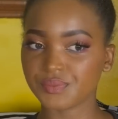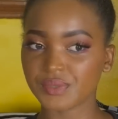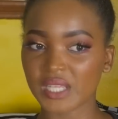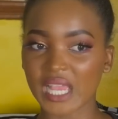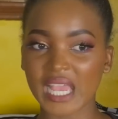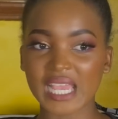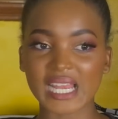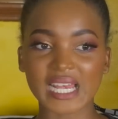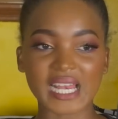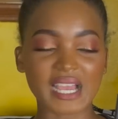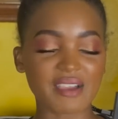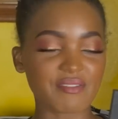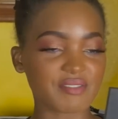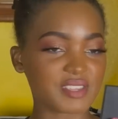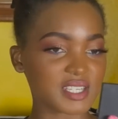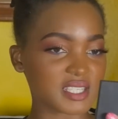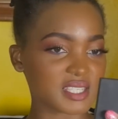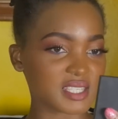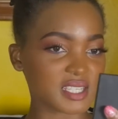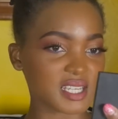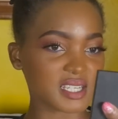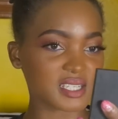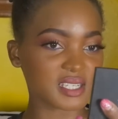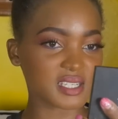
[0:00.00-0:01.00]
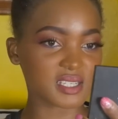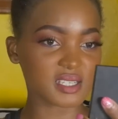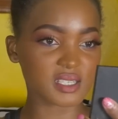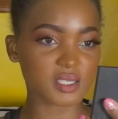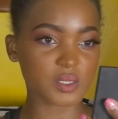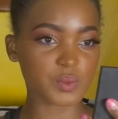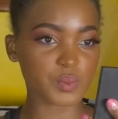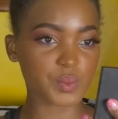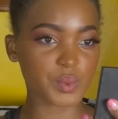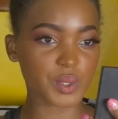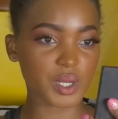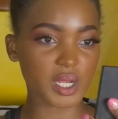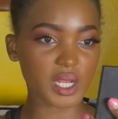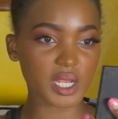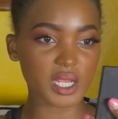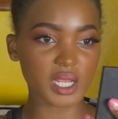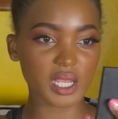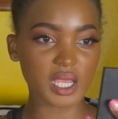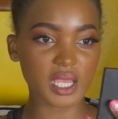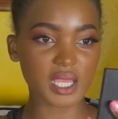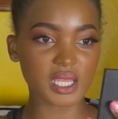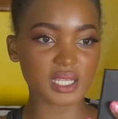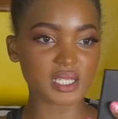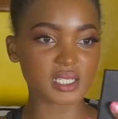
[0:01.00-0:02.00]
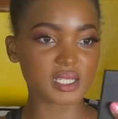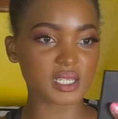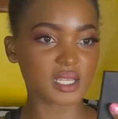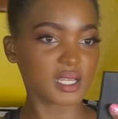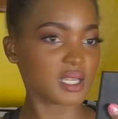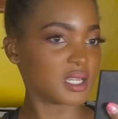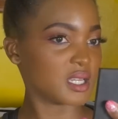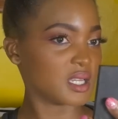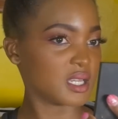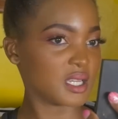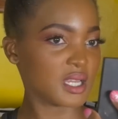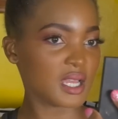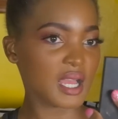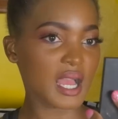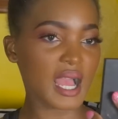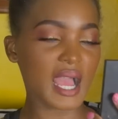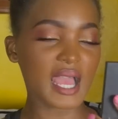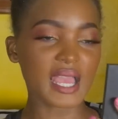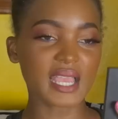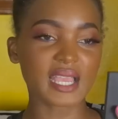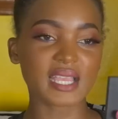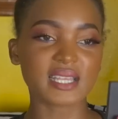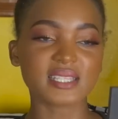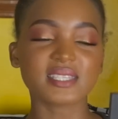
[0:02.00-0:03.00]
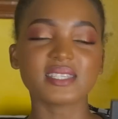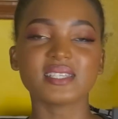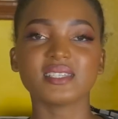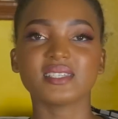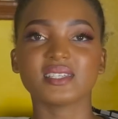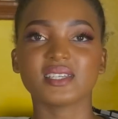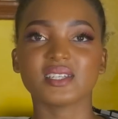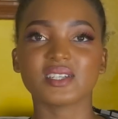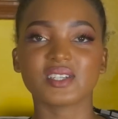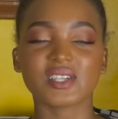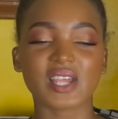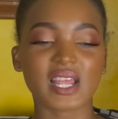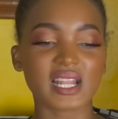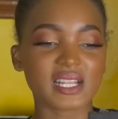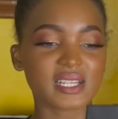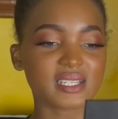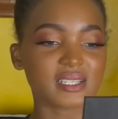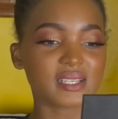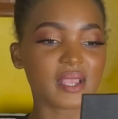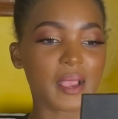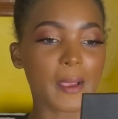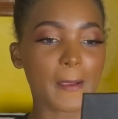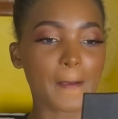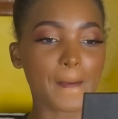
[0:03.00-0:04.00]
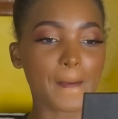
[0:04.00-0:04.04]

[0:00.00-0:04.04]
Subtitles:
I love the setting spray, and I can say generally